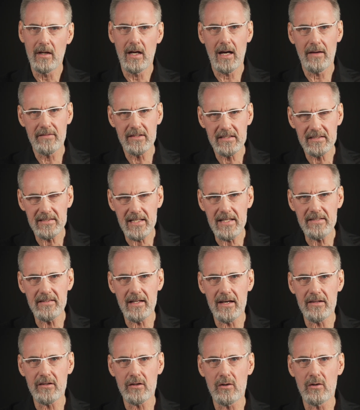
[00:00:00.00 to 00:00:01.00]
Having said
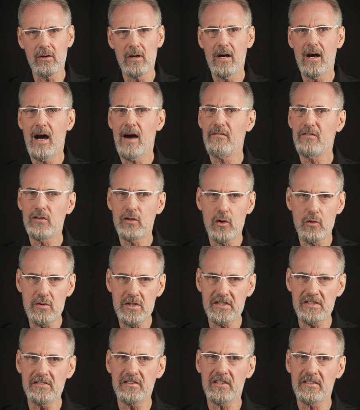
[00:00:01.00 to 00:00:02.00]
that though, I've no
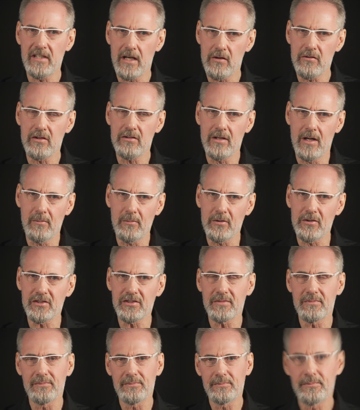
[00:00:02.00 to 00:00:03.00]
reason to doubt their
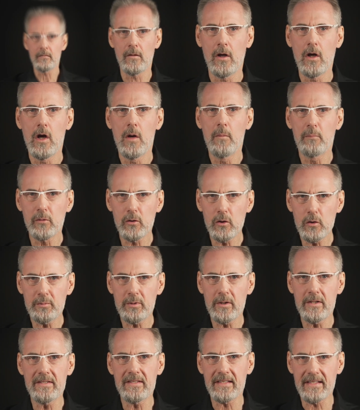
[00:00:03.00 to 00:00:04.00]
numbers.
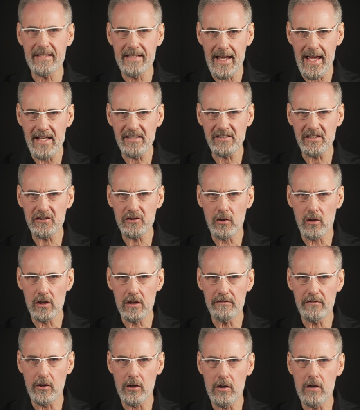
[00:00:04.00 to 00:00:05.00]
Blueprint gets its
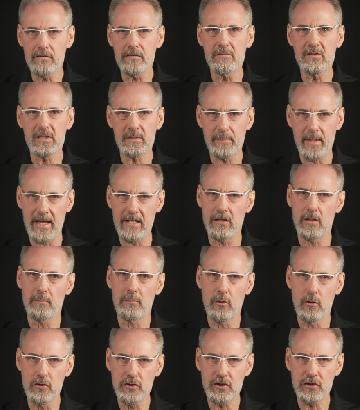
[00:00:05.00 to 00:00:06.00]
olive oil from Spain and
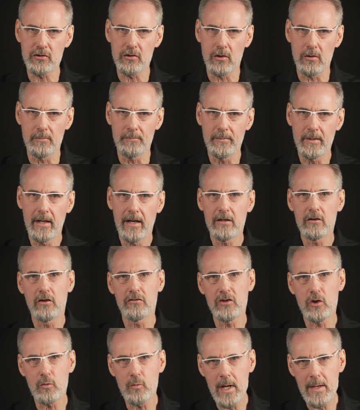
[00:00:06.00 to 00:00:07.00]
Portugal, and
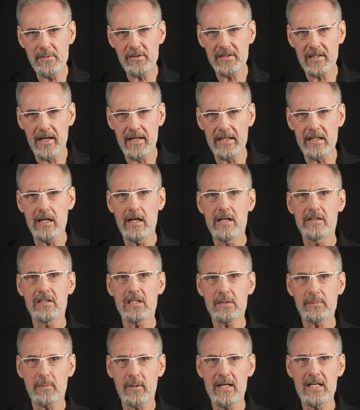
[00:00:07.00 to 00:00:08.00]
on their website
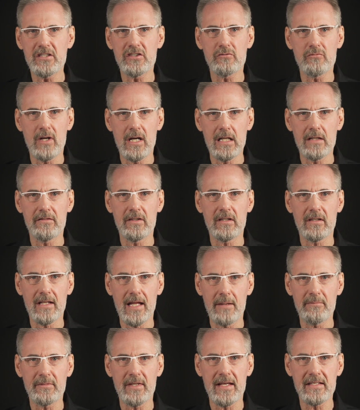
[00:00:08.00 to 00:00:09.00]
displays the relevant
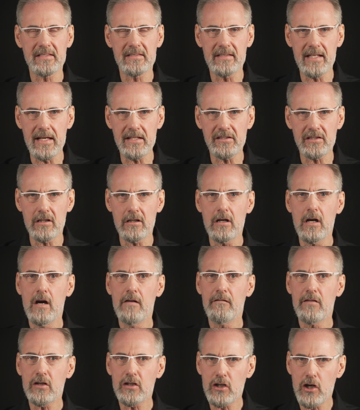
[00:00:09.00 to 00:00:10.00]
lab test data
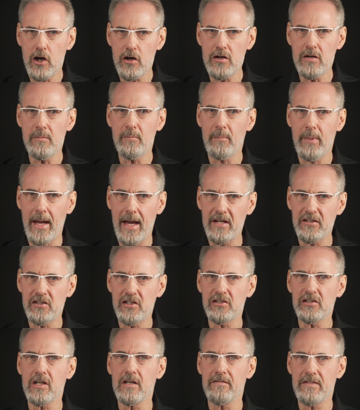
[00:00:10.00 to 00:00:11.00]
for current
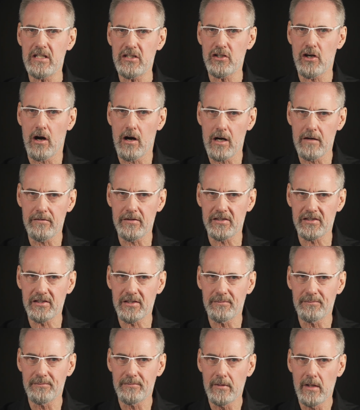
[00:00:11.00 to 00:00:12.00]
batches of each
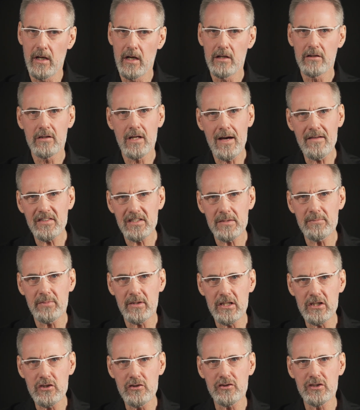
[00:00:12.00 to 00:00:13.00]
harvest. Now I've
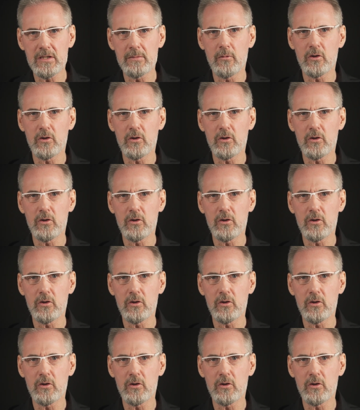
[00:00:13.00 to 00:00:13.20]
simply used the